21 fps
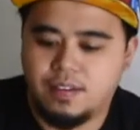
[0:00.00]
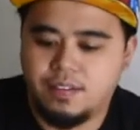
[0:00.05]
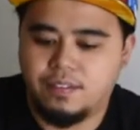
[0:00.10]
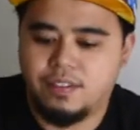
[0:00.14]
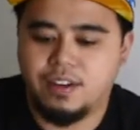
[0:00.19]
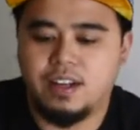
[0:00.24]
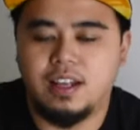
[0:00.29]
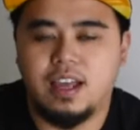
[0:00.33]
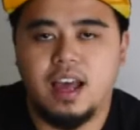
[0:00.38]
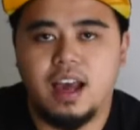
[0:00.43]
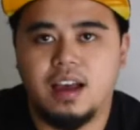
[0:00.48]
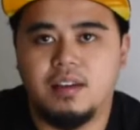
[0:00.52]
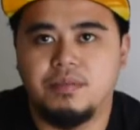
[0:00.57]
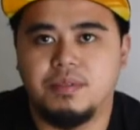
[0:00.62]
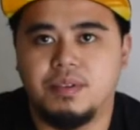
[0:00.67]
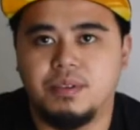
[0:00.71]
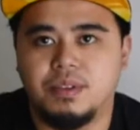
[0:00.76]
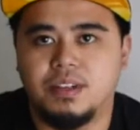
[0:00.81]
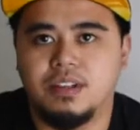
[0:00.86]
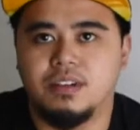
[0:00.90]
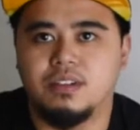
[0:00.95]
Really happy
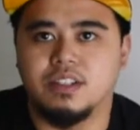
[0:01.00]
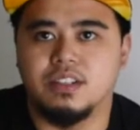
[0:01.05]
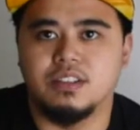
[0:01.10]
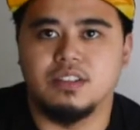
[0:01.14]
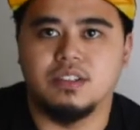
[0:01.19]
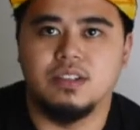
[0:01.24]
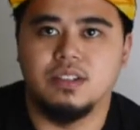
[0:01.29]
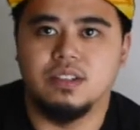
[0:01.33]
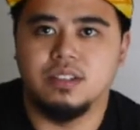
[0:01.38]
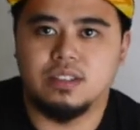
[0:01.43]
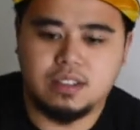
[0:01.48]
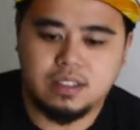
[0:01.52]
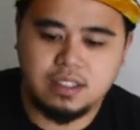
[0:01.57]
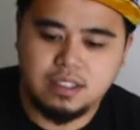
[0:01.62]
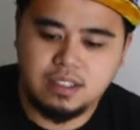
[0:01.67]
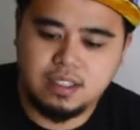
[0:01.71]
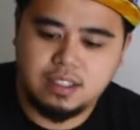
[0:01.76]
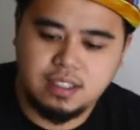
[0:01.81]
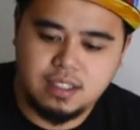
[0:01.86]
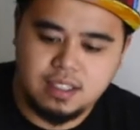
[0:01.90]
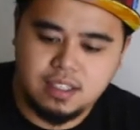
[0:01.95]
with the result,
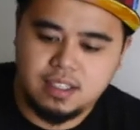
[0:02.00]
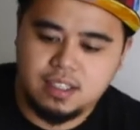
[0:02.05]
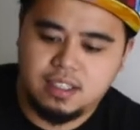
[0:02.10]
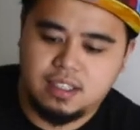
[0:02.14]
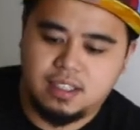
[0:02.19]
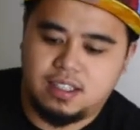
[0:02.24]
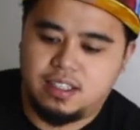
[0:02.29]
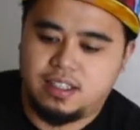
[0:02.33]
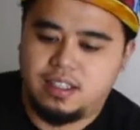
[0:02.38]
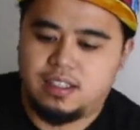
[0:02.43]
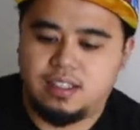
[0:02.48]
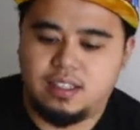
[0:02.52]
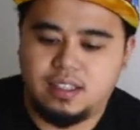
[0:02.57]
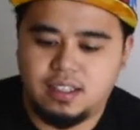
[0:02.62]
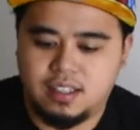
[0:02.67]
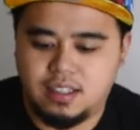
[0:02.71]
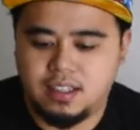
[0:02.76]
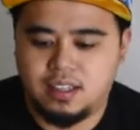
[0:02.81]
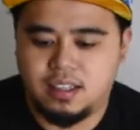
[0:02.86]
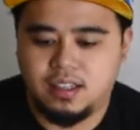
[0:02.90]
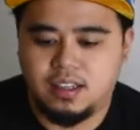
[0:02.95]

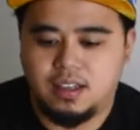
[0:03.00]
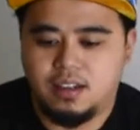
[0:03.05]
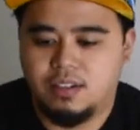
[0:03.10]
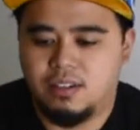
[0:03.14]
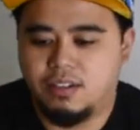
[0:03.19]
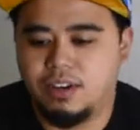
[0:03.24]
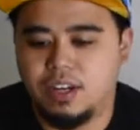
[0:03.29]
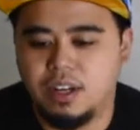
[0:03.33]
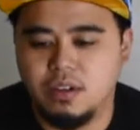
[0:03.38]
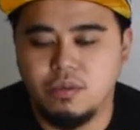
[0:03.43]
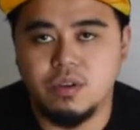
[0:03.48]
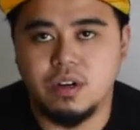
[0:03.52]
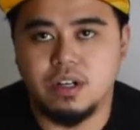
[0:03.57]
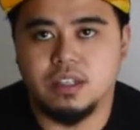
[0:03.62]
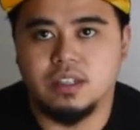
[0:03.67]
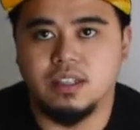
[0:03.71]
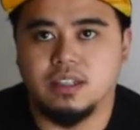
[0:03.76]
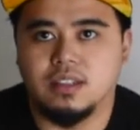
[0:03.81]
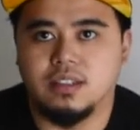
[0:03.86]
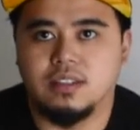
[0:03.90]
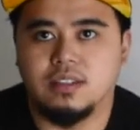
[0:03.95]
and really worth
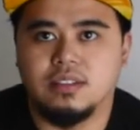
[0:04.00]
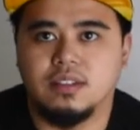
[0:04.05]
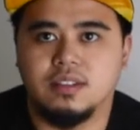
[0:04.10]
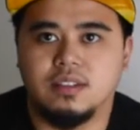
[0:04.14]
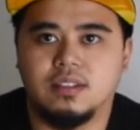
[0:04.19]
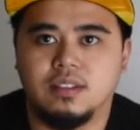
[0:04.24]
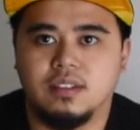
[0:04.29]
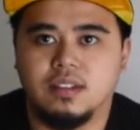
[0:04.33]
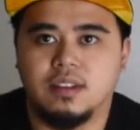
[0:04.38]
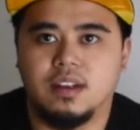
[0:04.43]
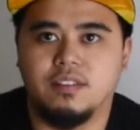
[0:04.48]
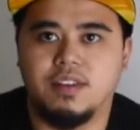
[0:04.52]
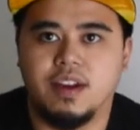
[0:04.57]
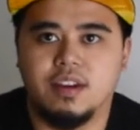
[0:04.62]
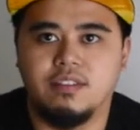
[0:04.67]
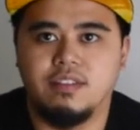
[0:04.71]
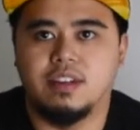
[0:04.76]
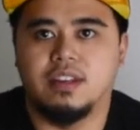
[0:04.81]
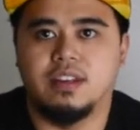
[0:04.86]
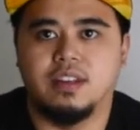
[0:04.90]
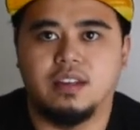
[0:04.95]
it
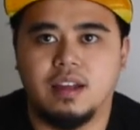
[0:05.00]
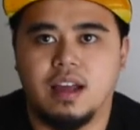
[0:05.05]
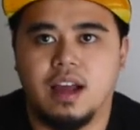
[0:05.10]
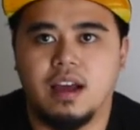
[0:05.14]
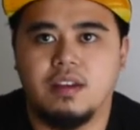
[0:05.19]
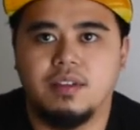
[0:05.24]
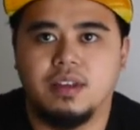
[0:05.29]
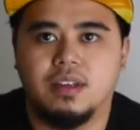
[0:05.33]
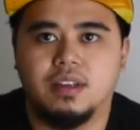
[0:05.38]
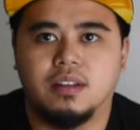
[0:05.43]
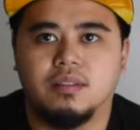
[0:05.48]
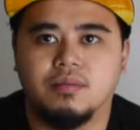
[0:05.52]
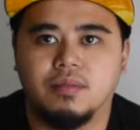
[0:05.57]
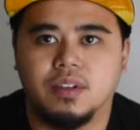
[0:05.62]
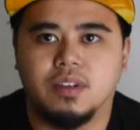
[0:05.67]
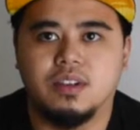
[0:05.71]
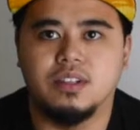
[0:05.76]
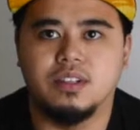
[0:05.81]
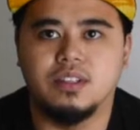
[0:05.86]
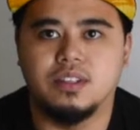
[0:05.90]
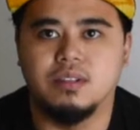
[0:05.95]
having it
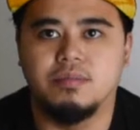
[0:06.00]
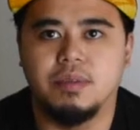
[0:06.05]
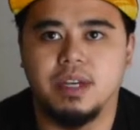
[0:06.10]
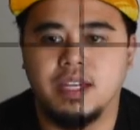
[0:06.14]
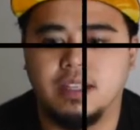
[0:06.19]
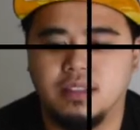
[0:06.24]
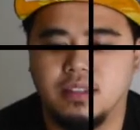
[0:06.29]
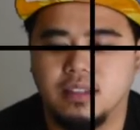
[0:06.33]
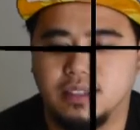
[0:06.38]
custom made.